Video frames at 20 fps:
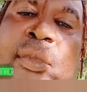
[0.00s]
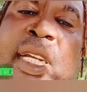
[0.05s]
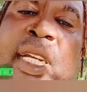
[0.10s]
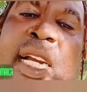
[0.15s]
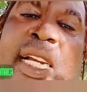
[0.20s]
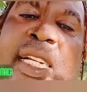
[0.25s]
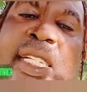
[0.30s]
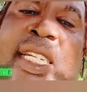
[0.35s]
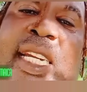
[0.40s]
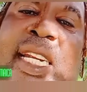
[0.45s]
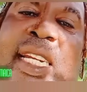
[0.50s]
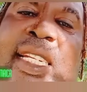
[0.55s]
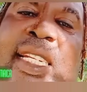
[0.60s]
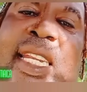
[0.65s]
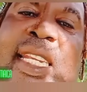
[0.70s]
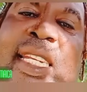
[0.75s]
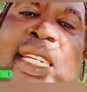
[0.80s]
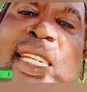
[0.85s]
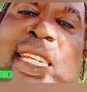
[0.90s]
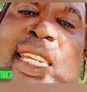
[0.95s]
Because she, I
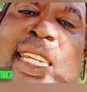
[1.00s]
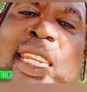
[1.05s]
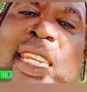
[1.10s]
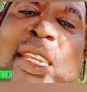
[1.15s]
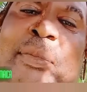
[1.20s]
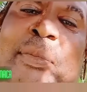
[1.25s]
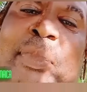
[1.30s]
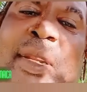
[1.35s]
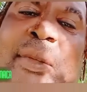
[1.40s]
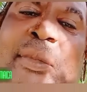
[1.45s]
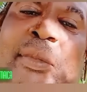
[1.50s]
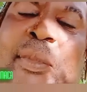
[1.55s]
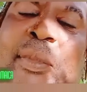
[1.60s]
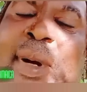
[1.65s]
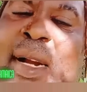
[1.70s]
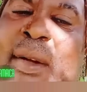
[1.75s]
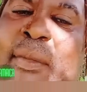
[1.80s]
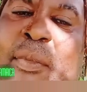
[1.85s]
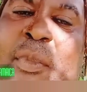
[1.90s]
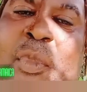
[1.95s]
think, deeply
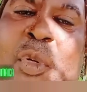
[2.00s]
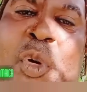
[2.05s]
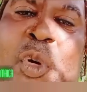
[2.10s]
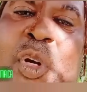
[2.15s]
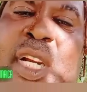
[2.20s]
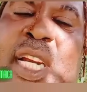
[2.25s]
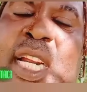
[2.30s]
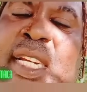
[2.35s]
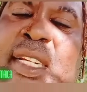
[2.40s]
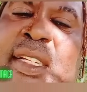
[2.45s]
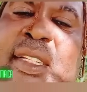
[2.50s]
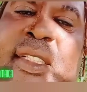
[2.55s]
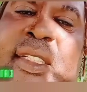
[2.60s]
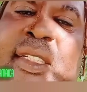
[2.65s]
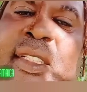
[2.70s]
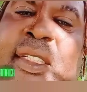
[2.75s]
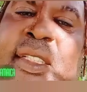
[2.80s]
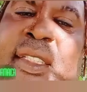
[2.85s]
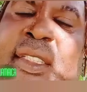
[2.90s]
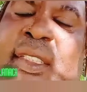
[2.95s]
back more than
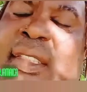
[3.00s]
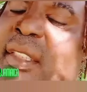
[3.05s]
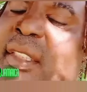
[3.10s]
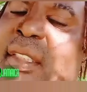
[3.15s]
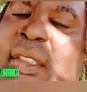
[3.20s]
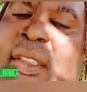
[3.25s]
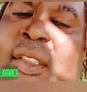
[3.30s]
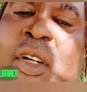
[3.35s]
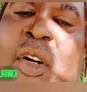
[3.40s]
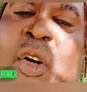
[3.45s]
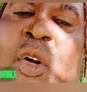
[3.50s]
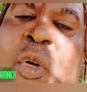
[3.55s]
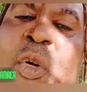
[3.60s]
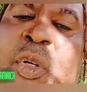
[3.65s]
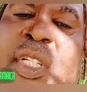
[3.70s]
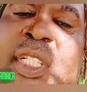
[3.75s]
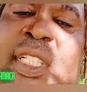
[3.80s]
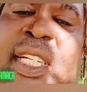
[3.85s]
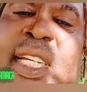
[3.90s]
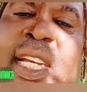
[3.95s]

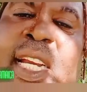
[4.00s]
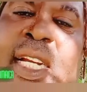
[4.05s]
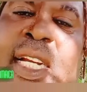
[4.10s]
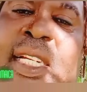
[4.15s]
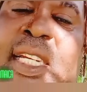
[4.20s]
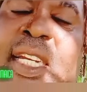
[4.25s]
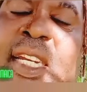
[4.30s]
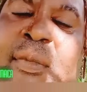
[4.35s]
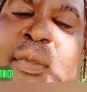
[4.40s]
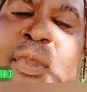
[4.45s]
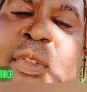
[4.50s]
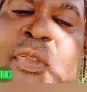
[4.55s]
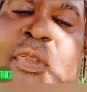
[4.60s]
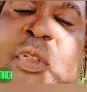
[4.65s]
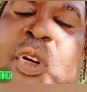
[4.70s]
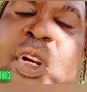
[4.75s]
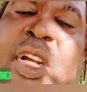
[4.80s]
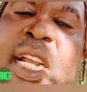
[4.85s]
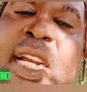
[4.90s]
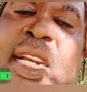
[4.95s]
how she did, I think,
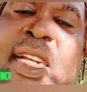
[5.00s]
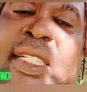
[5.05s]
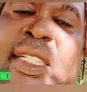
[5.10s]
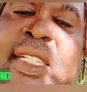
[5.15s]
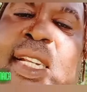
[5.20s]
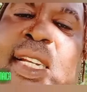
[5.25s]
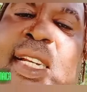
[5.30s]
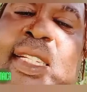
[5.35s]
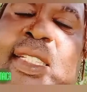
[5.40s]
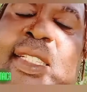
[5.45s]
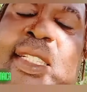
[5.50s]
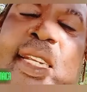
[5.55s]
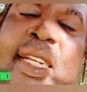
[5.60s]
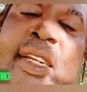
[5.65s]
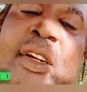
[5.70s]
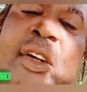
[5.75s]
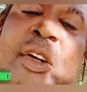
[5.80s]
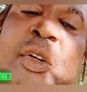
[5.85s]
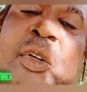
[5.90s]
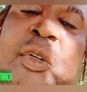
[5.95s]
before. You understand? I
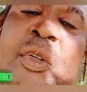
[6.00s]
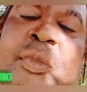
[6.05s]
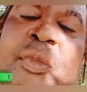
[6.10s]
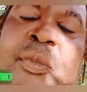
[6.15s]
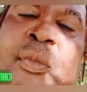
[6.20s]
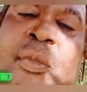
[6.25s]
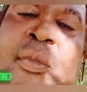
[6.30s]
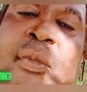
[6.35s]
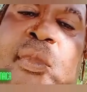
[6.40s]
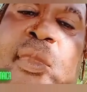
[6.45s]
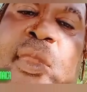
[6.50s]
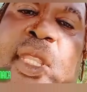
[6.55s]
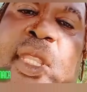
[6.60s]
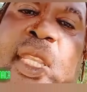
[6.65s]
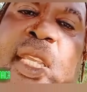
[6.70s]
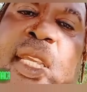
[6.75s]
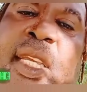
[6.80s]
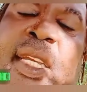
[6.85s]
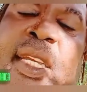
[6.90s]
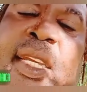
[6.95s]
say, no.
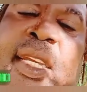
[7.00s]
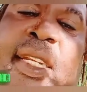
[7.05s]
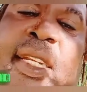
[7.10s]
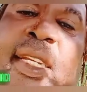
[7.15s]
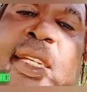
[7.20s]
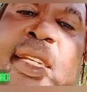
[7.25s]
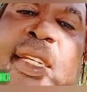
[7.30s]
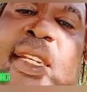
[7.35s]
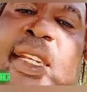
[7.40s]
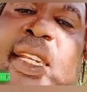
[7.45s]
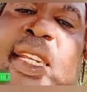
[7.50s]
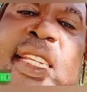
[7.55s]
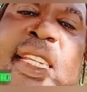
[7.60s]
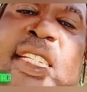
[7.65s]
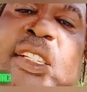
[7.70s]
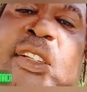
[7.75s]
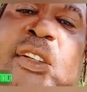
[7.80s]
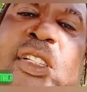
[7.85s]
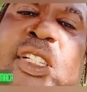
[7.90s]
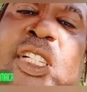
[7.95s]

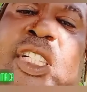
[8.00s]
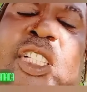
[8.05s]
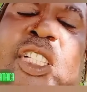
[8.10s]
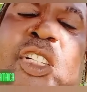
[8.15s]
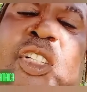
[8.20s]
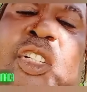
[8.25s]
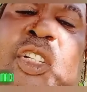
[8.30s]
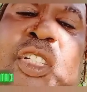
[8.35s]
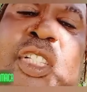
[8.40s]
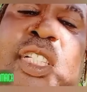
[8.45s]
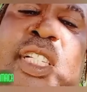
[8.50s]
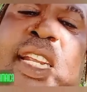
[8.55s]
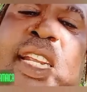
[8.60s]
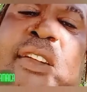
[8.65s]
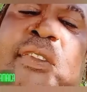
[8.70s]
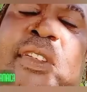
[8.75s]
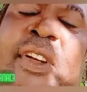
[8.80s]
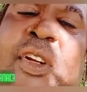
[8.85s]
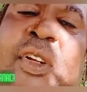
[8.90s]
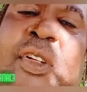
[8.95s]
His son just saw us
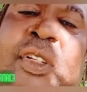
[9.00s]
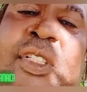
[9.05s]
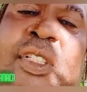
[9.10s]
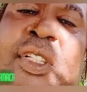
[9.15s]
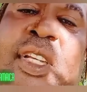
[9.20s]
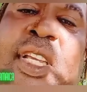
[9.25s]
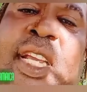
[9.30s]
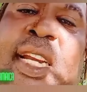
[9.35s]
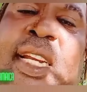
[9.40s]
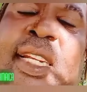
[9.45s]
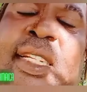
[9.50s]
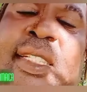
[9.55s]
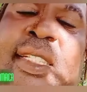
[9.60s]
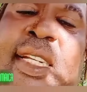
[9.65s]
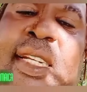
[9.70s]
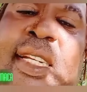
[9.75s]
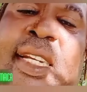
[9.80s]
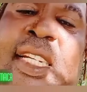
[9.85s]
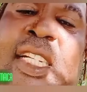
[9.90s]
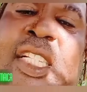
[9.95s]
dead for nothing. So, you
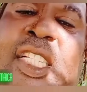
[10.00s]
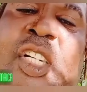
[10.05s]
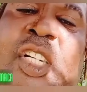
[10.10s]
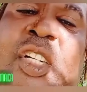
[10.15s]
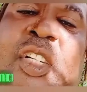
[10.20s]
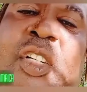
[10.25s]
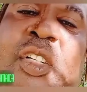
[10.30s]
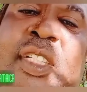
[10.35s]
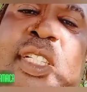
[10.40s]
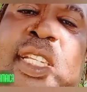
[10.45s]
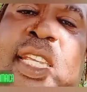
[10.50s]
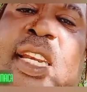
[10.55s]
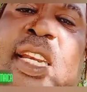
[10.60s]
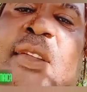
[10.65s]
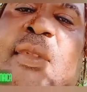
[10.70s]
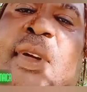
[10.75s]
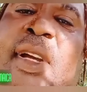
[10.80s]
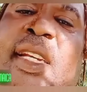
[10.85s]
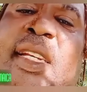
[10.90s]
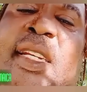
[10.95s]
understand? They just saw us
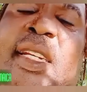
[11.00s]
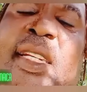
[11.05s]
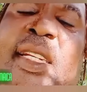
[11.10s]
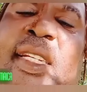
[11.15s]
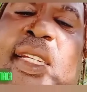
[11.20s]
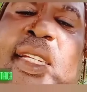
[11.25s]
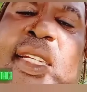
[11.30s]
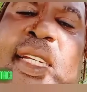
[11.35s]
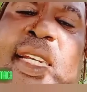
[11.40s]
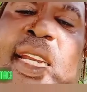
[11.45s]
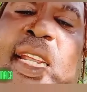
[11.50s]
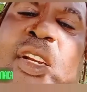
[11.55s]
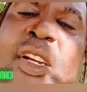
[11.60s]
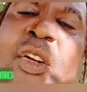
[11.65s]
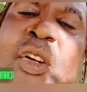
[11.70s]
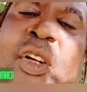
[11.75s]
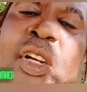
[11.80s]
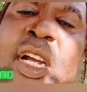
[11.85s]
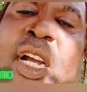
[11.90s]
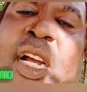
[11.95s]
kill him and
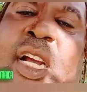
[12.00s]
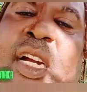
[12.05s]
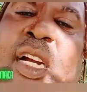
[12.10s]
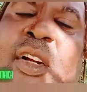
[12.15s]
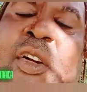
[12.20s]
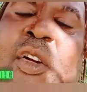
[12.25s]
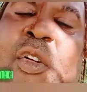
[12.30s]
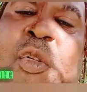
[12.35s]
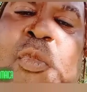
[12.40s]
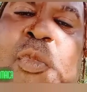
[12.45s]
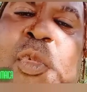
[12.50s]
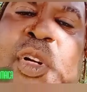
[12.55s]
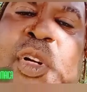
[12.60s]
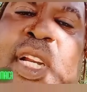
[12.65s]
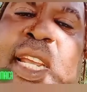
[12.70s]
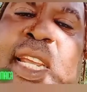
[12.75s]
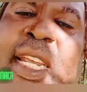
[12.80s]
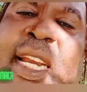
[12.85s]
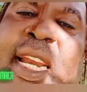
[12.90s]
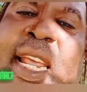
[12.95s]
then nothing now go come
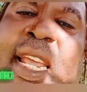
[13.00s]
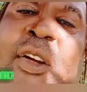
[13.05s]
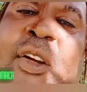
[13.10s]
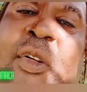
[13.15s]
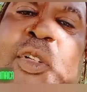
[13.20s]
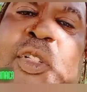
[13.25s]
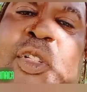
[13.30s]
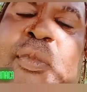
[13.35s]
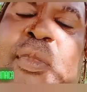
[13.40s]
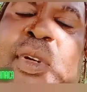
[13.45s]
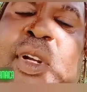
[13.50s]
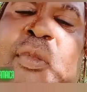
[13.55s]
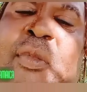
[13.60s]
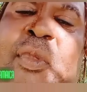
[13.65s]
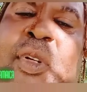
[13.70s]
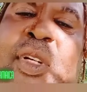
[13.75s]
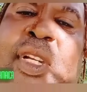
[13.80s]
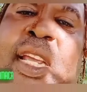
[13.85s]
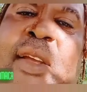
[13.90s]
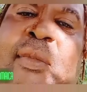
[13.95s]
out of it like or something
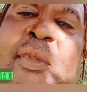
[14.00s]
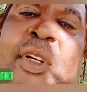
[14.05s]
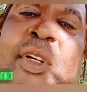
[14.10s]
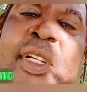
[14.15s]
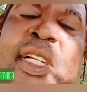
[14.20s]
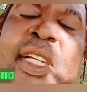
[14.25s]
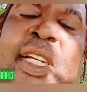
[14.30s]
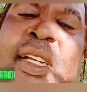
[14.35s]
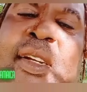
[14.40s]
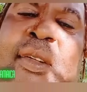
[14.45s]
come out of it. But,